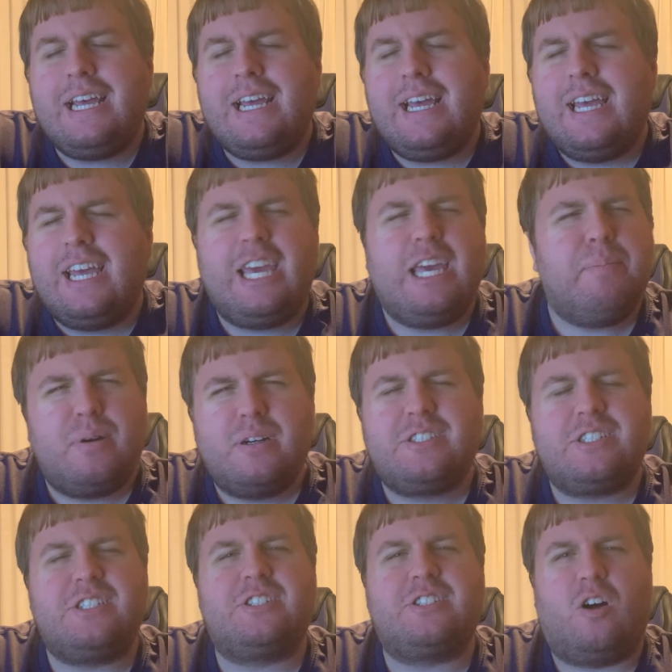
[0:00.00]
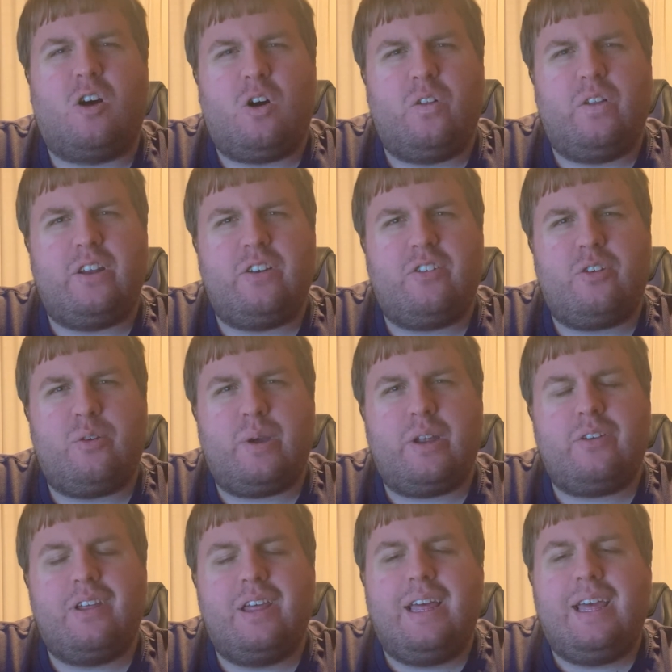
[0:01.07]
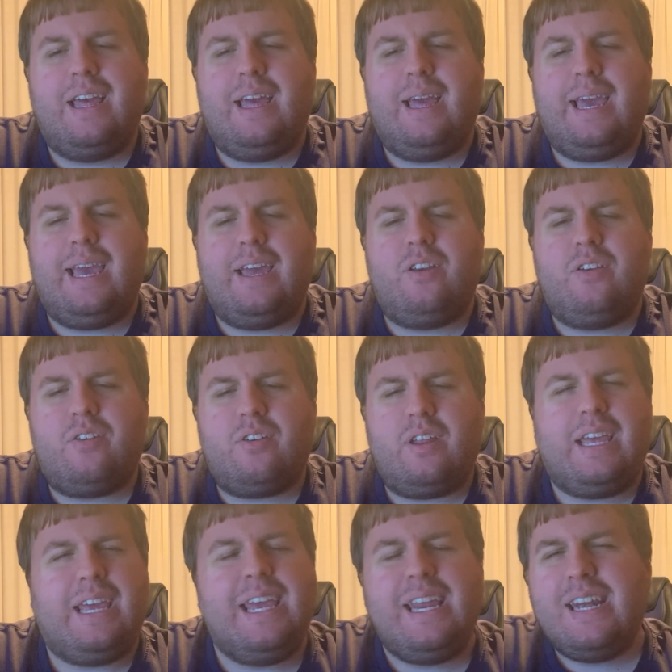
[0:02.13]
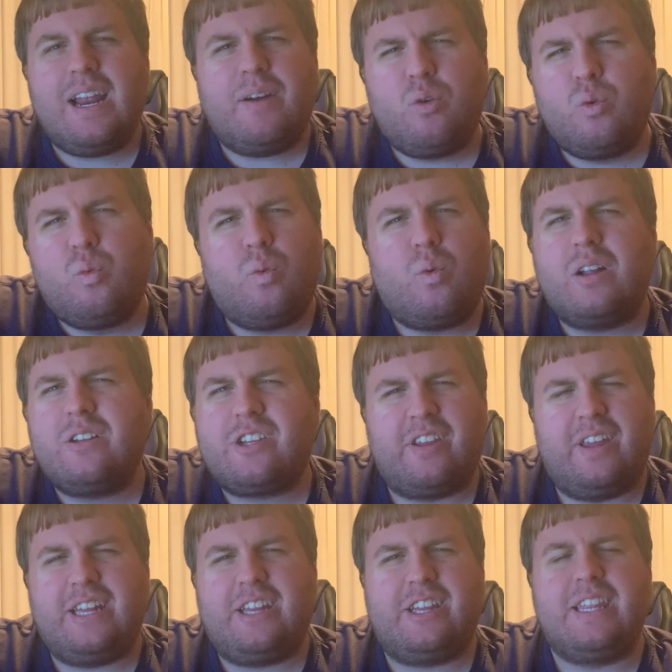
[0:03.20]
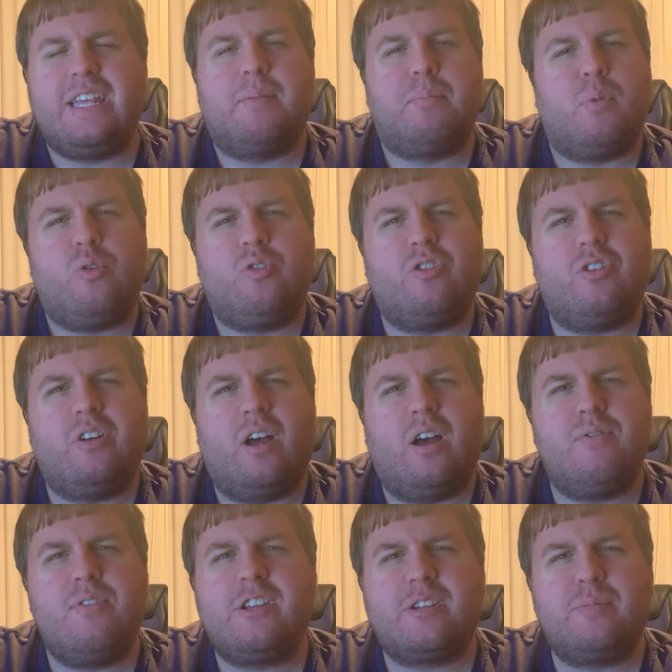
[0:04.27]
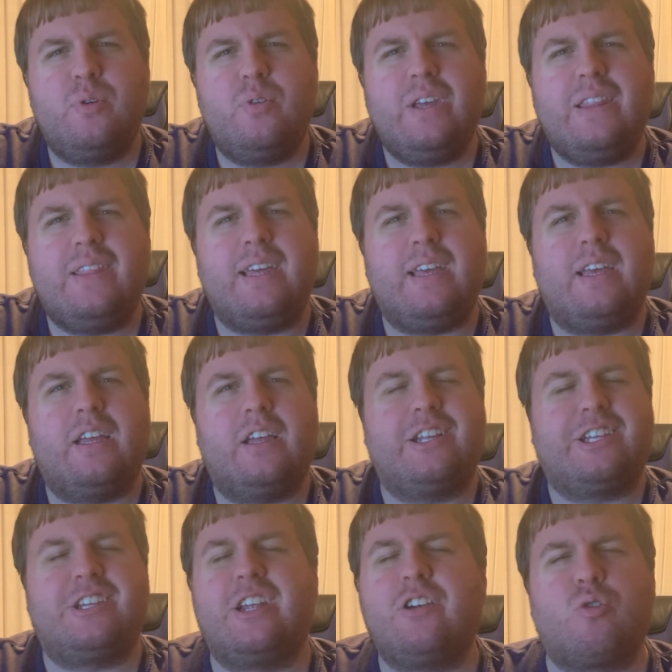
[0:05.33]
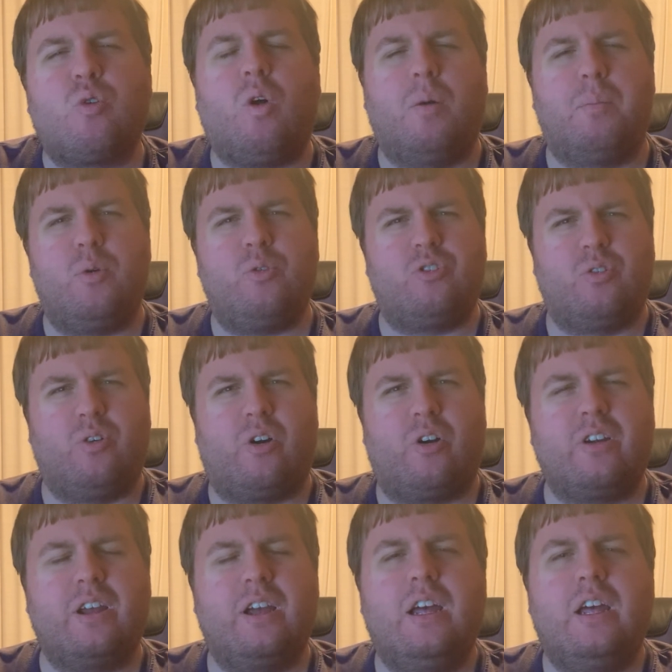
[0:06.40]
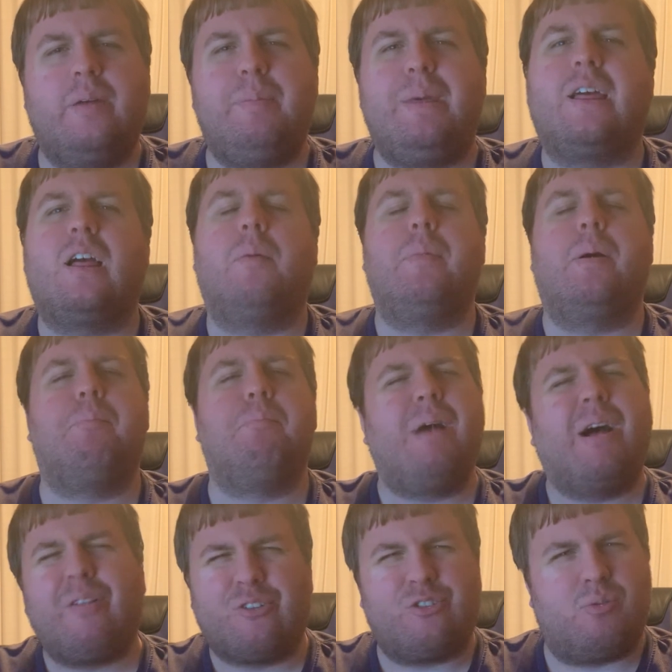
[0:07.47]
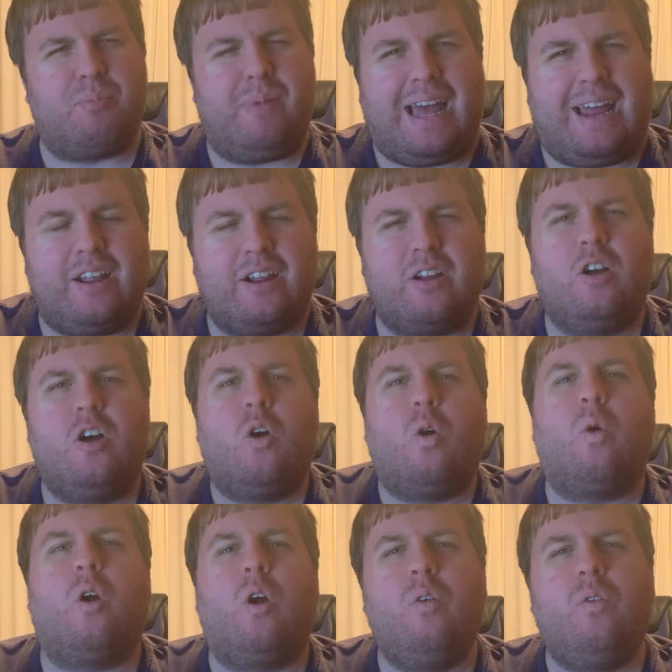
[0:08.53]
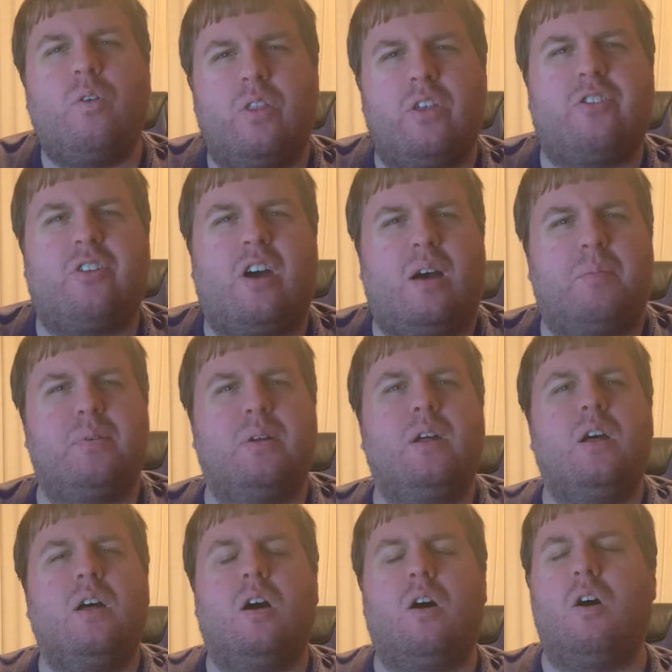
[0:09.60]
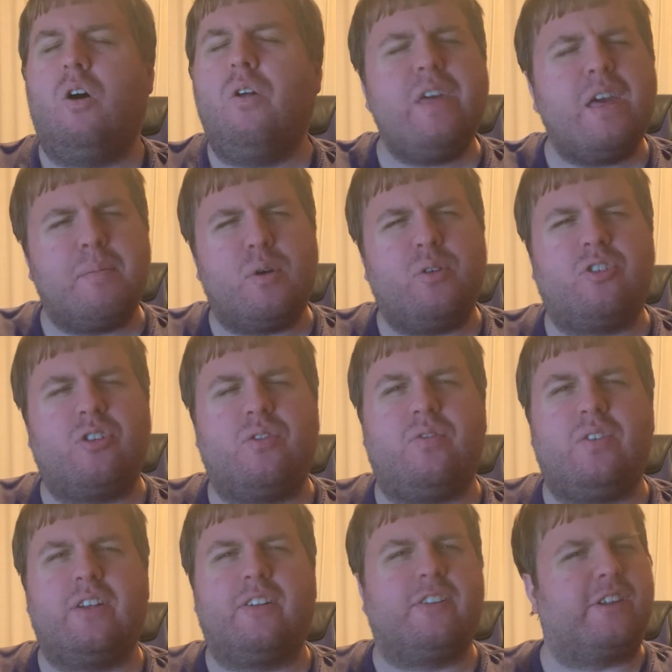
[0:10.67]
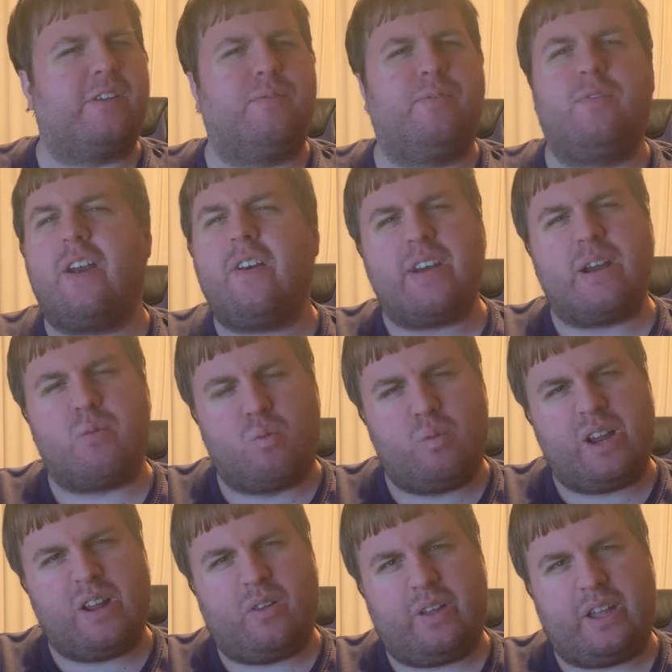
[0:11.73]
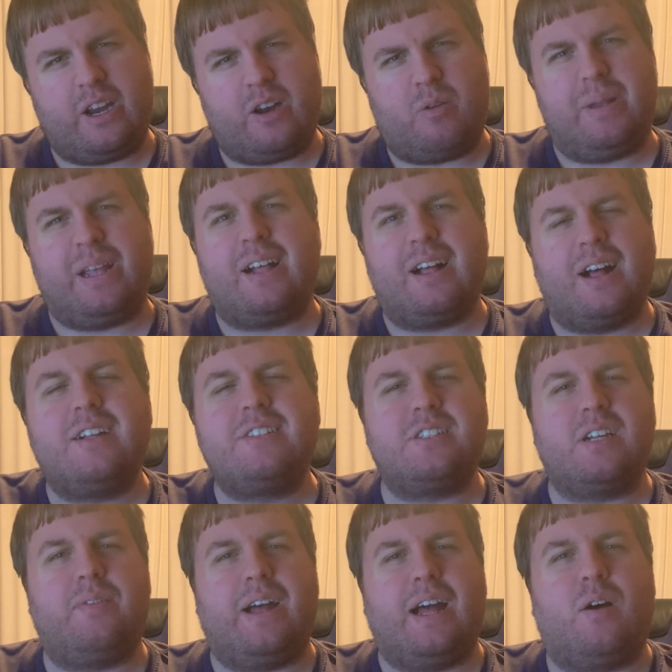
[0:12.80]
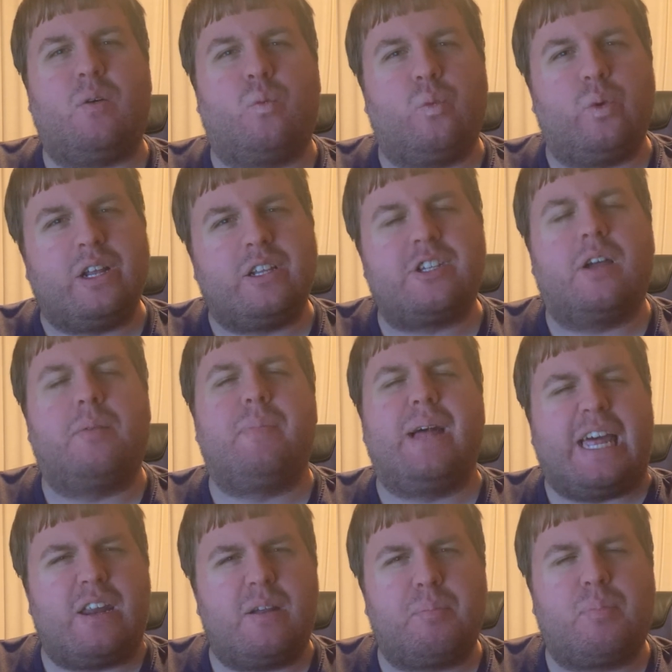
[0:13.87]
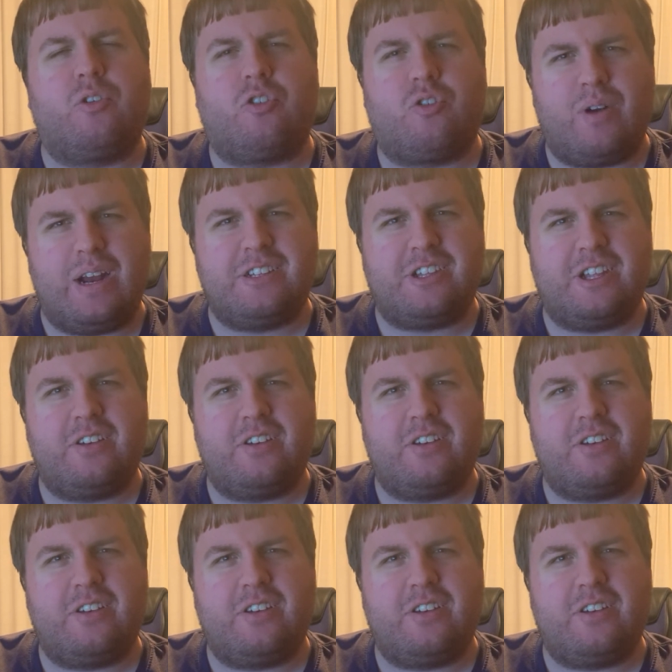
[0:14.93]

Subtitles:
He puts his all into it. And he never once lets the emotion of this movie, the central emotional arc, become melodramatic or over the top. All the emotion feels very real here because of how Riz Ahmed portrays it.